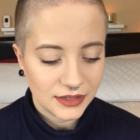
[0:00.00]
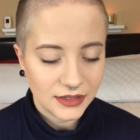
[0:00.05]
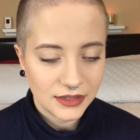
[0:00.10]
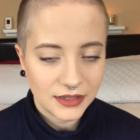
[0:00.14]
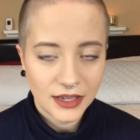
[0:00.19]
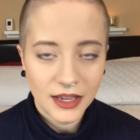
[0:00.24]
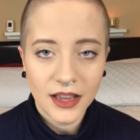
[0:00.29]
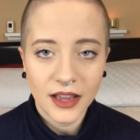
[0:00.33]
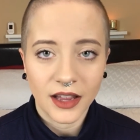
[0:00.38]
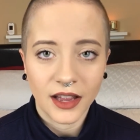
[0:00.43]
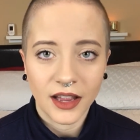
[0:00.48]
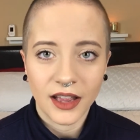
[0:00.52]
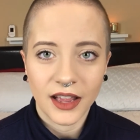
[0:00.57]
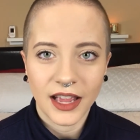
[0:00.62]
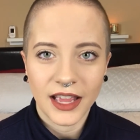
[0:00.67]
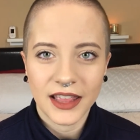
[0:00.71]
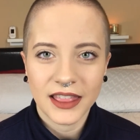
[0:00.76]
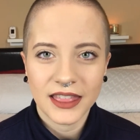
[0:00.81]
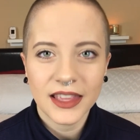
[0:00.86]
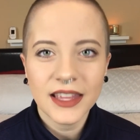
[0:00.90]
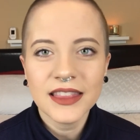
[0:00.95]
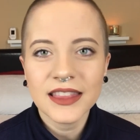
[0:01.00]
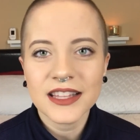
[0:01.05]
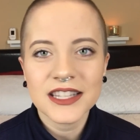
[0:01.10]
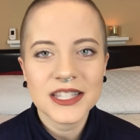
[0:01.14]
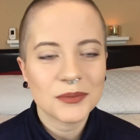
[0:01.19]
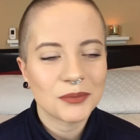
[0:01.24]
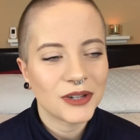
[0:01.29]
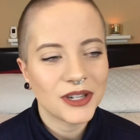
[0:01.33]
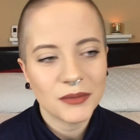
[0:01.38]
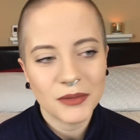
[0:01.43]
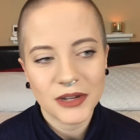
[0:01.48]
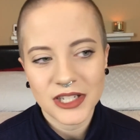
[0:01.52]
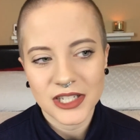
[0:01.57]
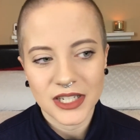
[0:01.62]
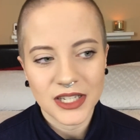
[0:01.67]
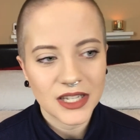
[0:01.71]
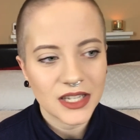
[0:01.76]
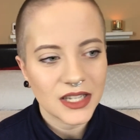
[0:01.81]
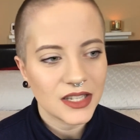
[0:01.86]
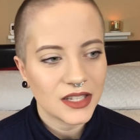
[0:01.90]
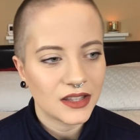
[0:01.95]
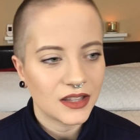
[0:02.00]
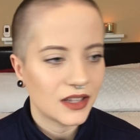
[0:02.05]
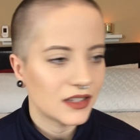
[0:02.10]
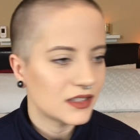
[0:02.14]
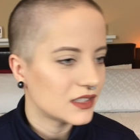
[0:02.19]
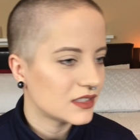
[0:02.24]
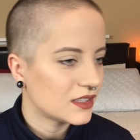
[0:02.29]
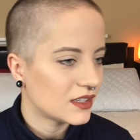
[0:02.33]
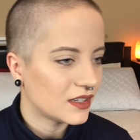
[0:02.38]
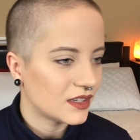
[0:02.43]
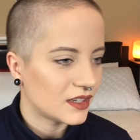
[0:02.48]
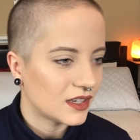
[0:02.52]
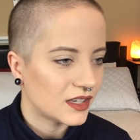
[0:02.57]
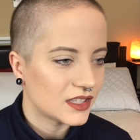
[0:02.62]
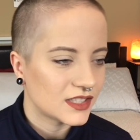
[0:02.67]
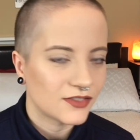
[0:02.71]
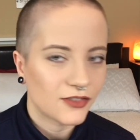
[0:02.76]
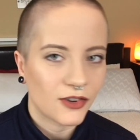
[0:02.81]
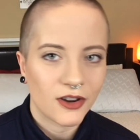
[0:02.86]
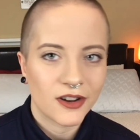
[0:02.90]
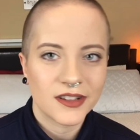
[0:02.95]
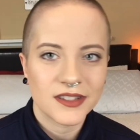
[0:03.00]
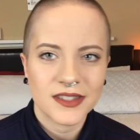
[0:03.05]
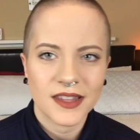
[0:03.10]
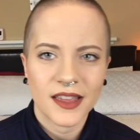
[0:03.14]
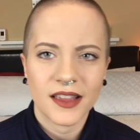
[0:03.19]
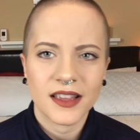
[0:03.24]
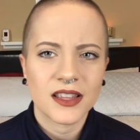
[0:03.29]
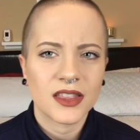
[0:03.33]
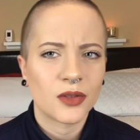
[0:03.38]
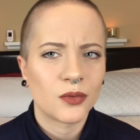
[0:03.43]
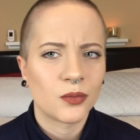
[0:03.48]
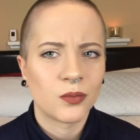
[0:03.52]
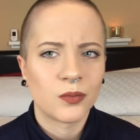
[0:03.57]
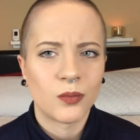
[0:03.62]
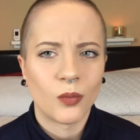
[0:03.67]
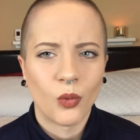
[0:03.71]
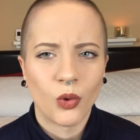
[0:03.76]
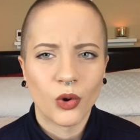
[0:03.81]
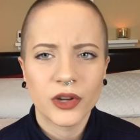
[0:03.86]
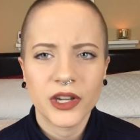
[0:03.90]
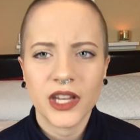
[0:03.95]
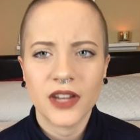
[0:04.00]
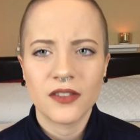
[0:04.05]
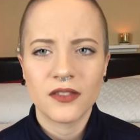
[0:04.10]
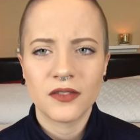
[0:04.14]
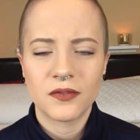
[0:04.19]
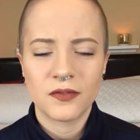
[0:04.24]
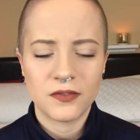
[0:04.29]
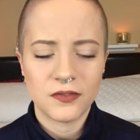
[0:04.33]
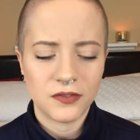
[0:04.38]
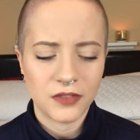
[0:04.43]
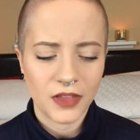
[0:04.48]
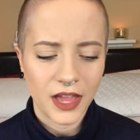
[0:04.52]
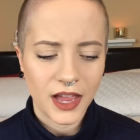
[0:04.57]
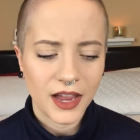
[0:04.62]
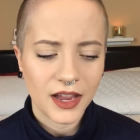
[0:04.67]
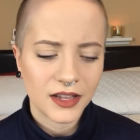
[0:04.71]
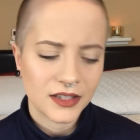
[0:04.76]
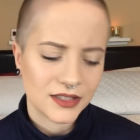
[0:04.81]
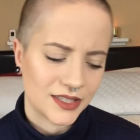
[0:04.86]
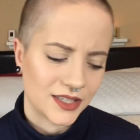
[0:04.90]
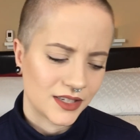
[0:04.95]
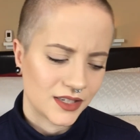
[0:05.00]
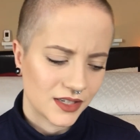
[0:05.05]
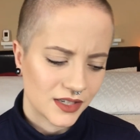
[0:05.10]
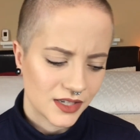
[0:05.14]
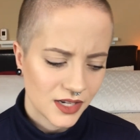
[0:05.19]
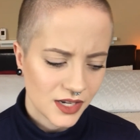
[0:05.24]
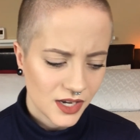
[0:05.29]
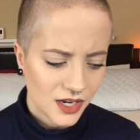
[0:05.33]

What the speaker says: yeah, I think that's pretty much it. That's as far as like the warning flags, and